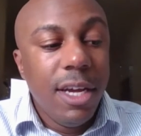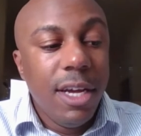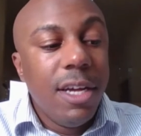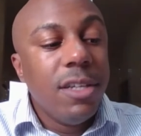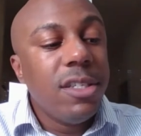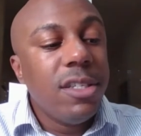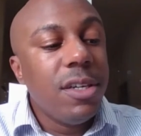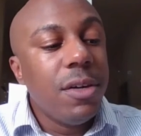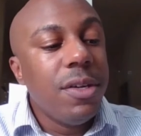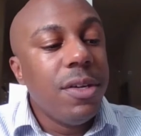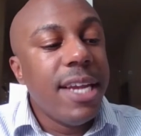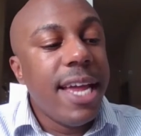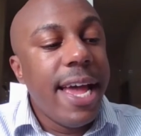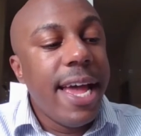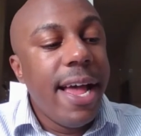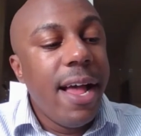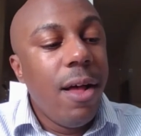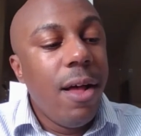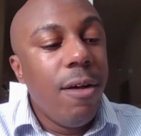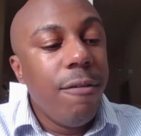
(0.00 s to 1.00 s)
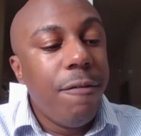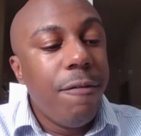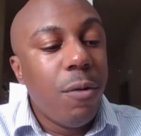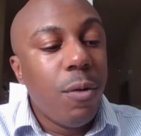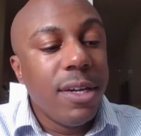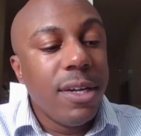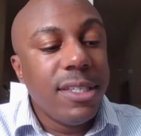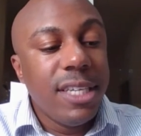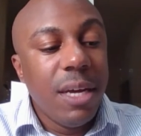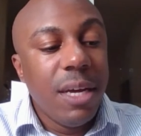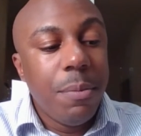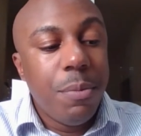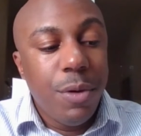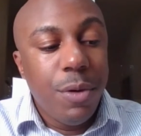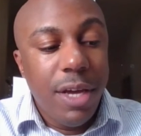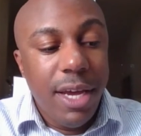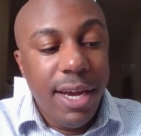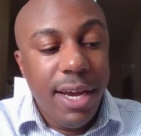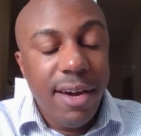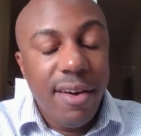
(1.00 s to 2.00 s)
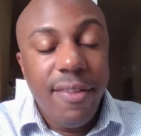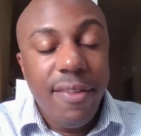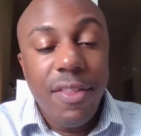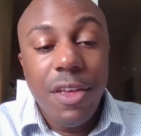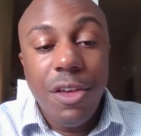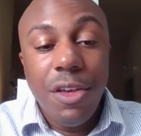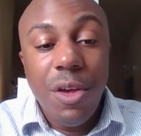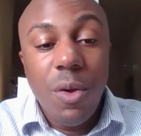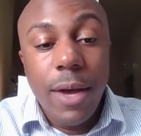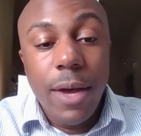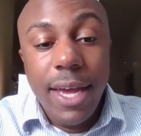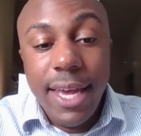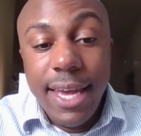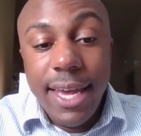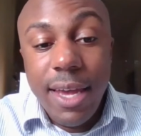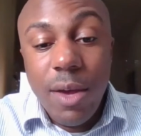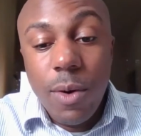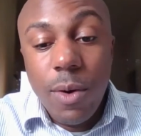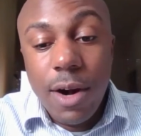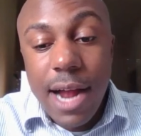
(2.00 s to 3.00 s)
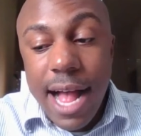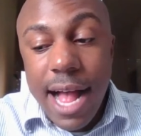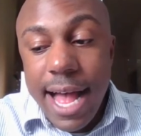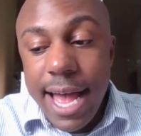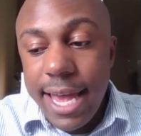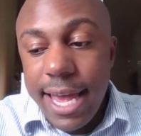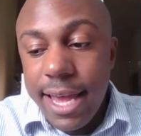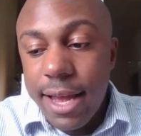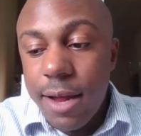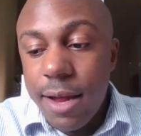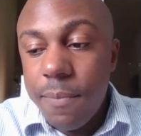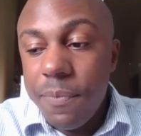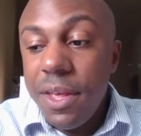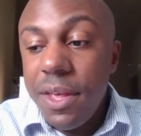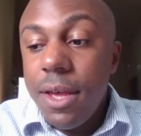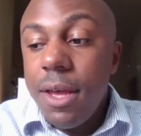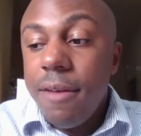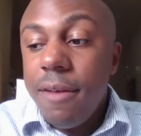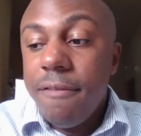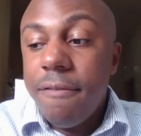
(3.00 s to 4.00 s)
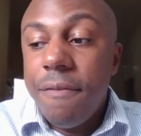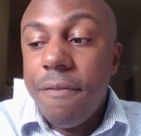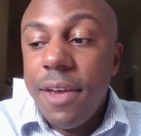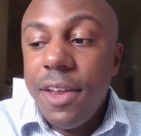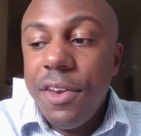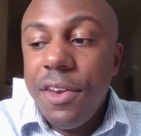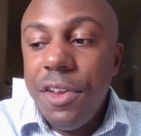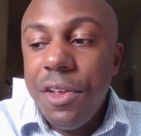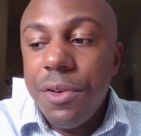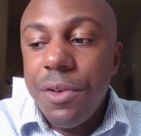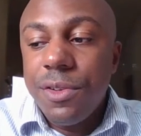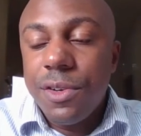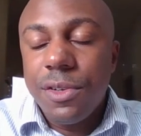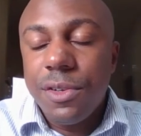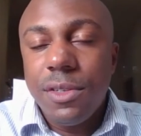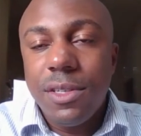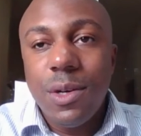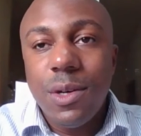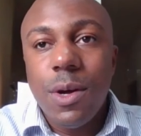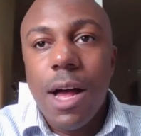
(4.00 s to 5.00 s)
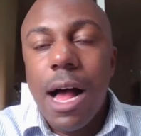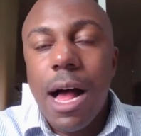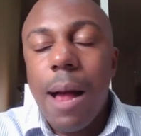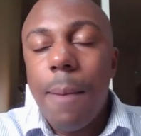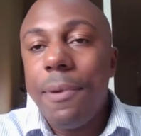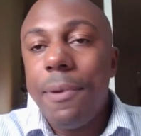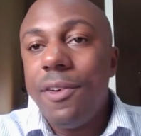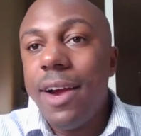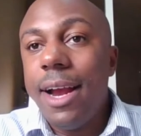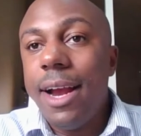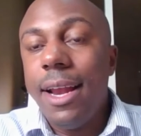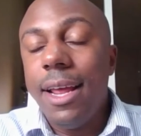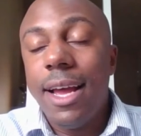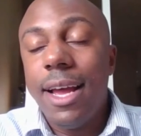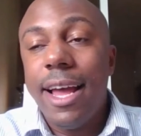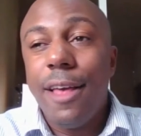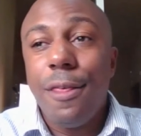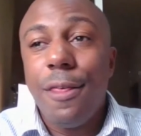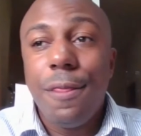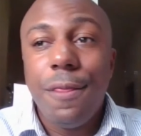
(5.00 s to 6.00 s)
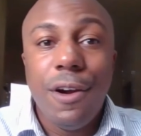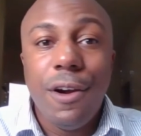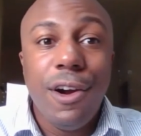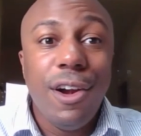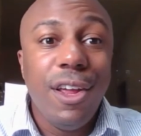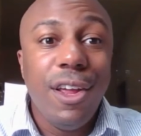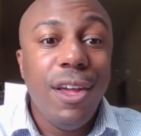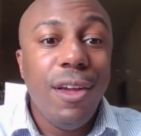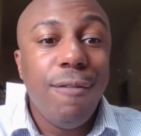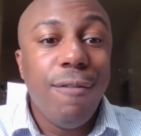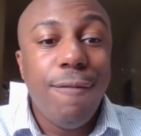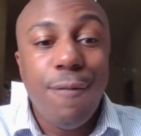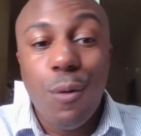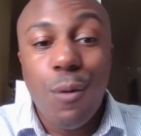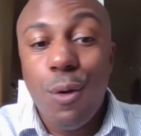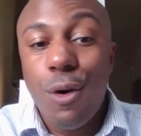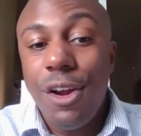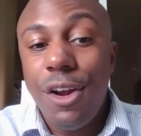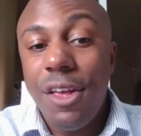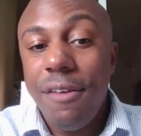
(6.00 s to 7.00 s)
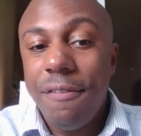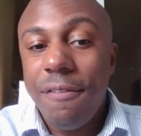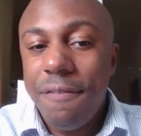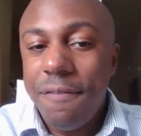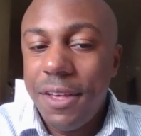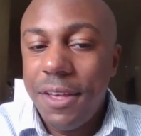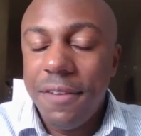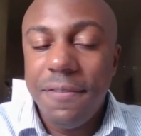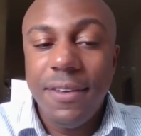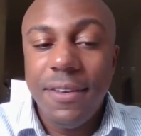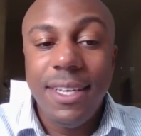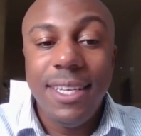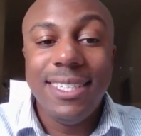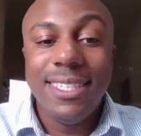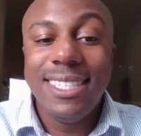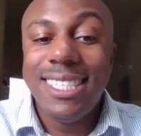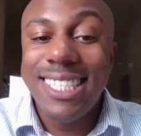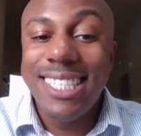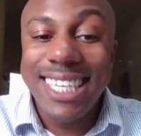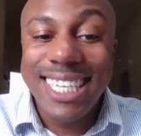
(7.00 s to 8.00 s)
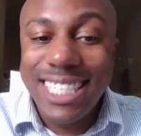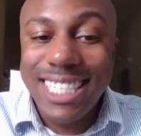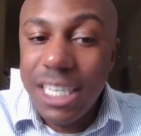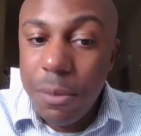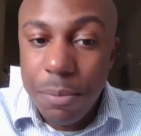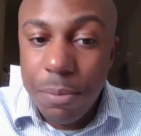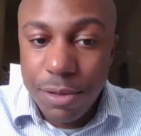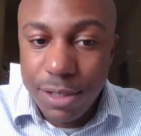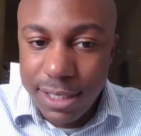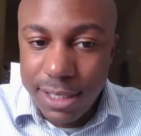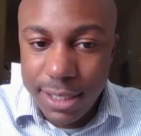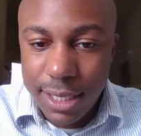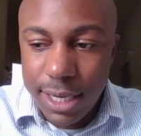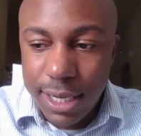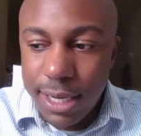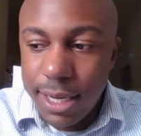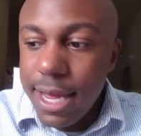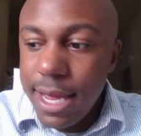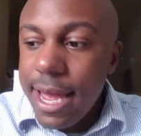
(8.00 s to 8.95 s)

So now, for example, here in the UAE where I am, venues are still operating at 30, 40, 50, 60%.